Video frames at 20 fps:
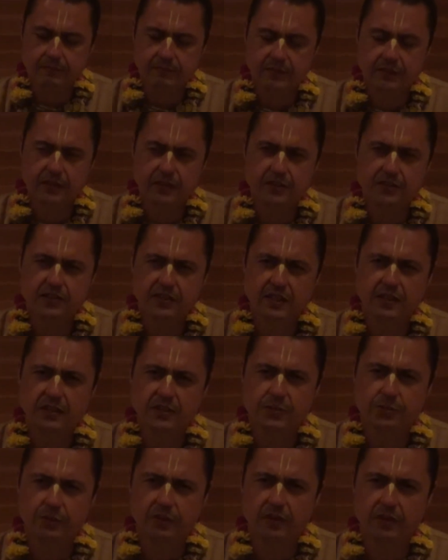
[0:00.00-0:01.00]
You understand
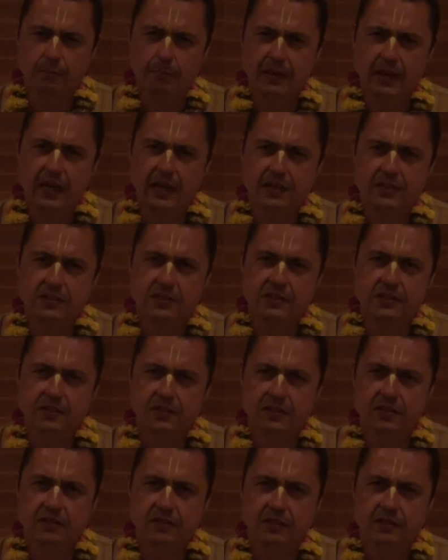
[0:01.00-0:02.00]
this word Abhas?
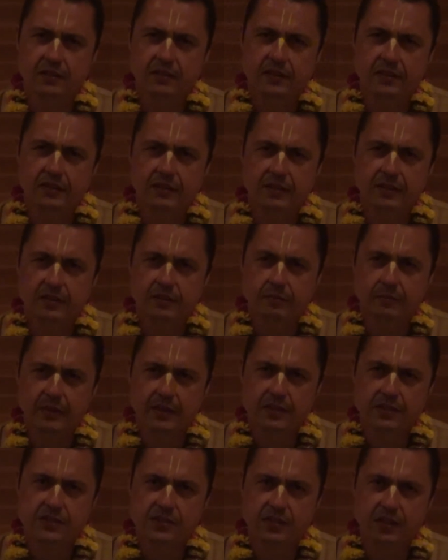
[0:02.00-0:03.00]

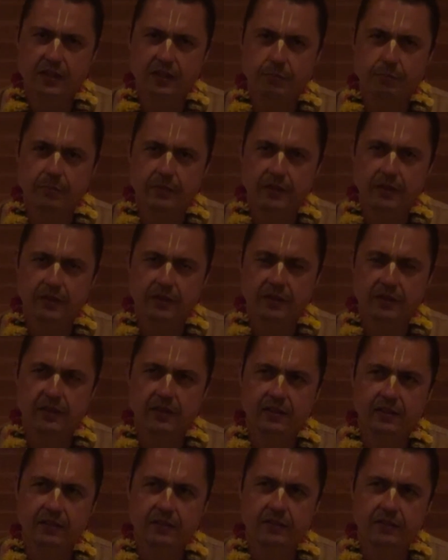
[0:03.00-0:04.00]
Means a mirror,
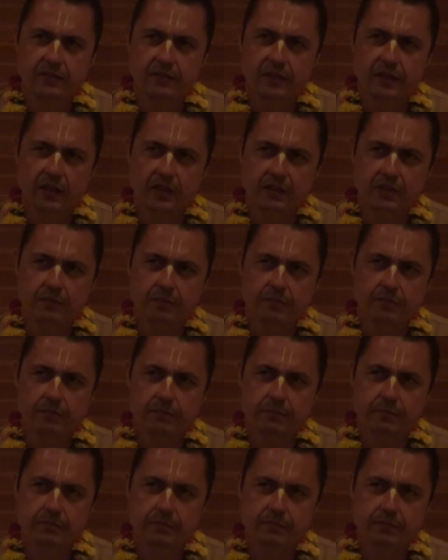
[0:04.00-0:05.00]

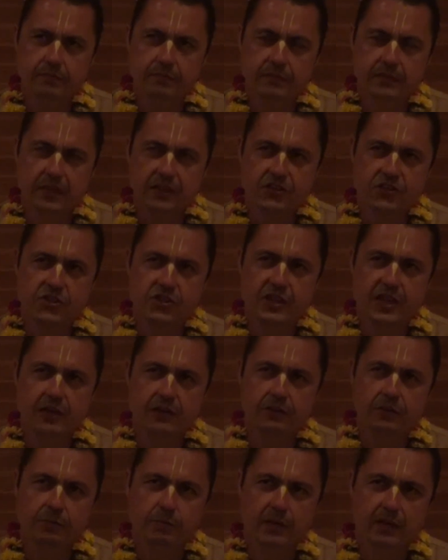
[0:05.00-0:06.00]
not
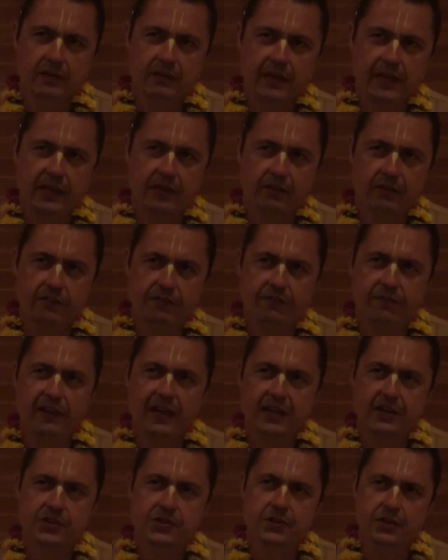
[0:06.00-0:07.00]
shadow, but like a
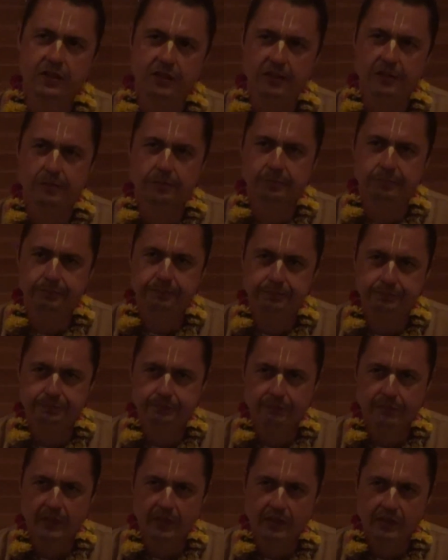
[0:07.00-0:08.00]
reflection.
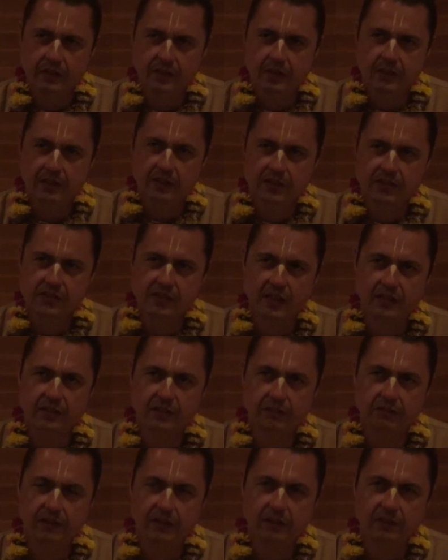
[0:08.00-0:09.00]
It's not
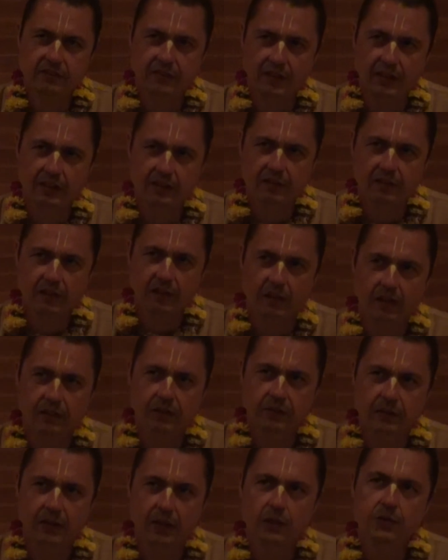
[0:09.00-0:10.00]
the real thing,
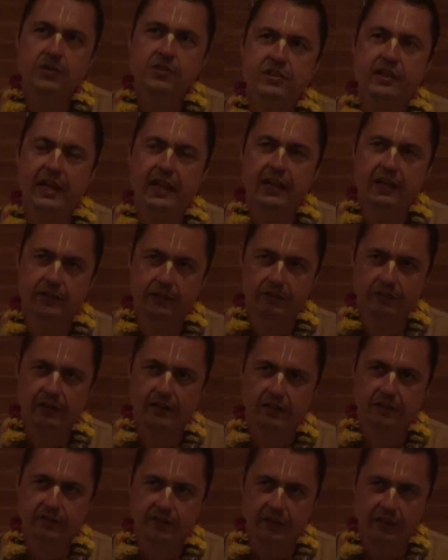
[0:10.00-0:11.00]
although it looks like the
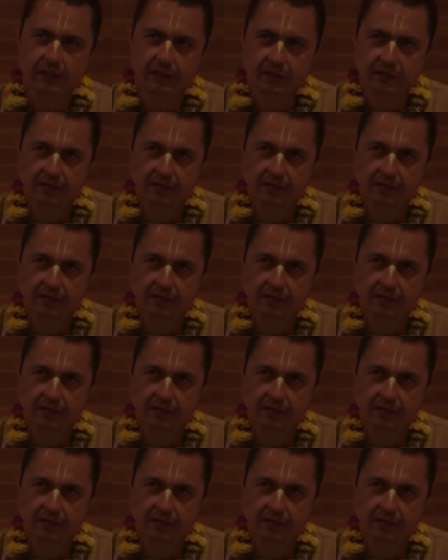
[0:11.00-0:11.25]
real thing.